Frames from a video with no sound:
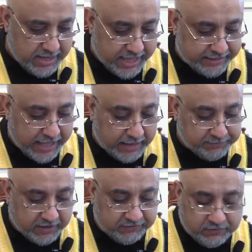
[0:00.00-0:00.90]
and
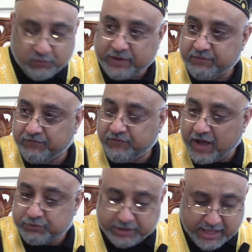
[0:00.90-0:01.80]
helped us when we
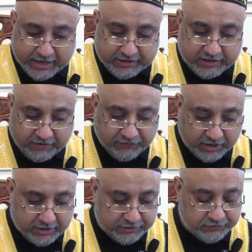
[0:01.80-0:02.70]
found it
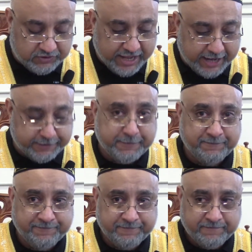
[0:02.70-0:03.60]
difficult to
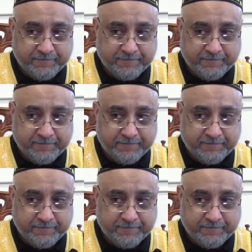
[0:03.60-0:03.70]
stand.